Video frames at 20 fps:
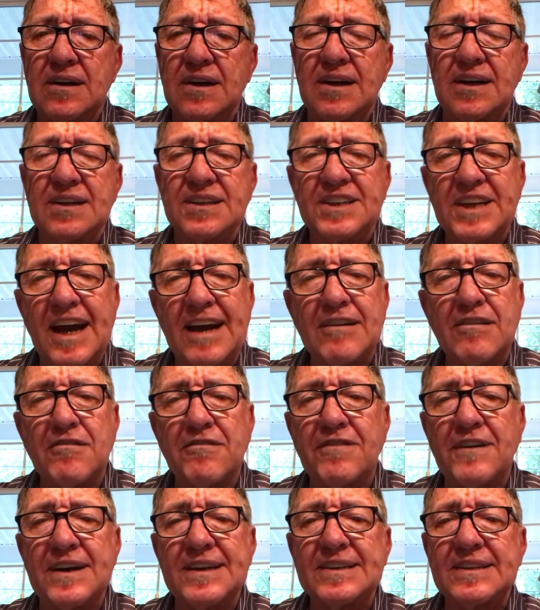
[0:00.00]

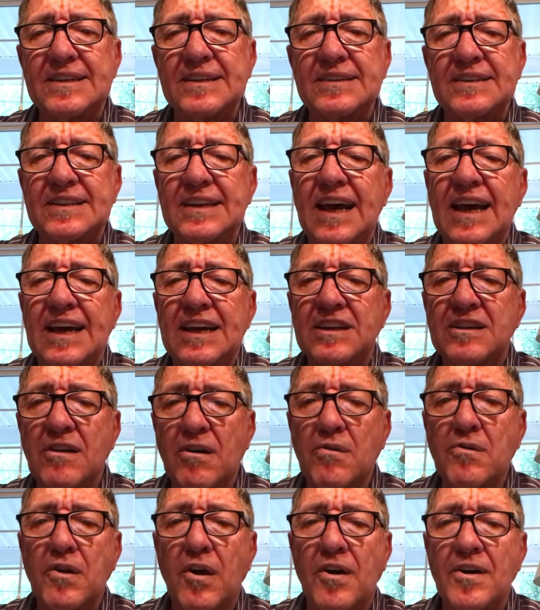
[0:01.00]
Sacrifices no
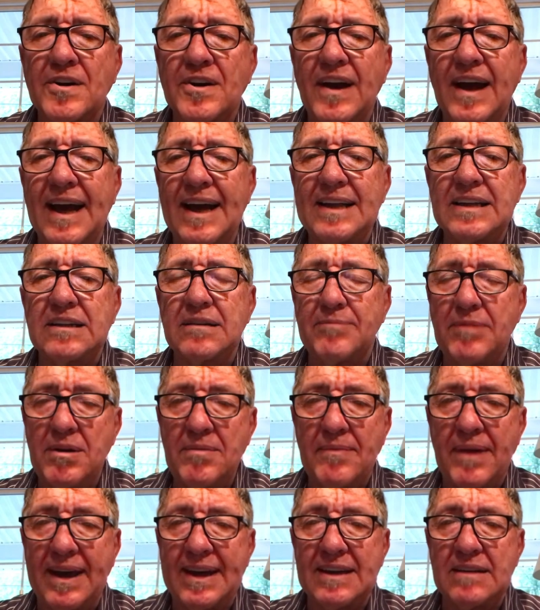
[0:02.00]
longer had to be
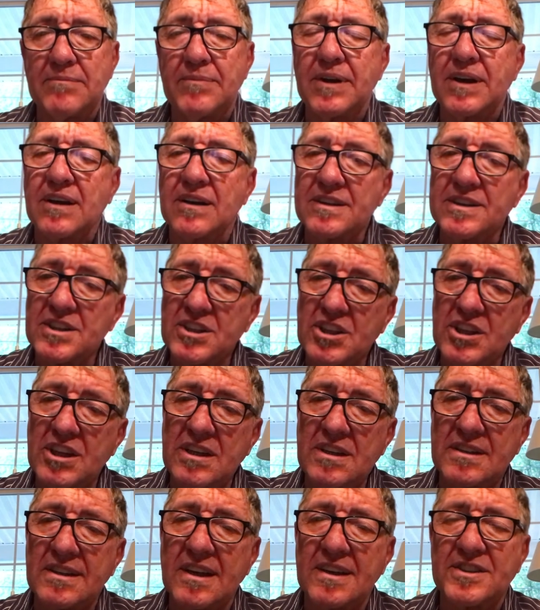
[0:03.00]
made because
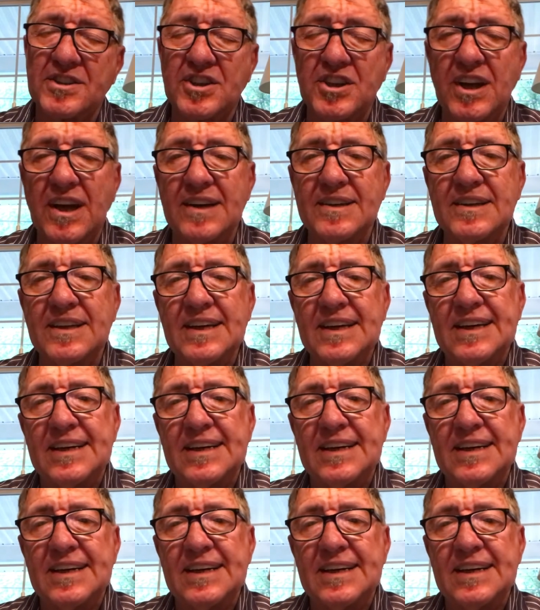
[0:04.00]
Jesus shed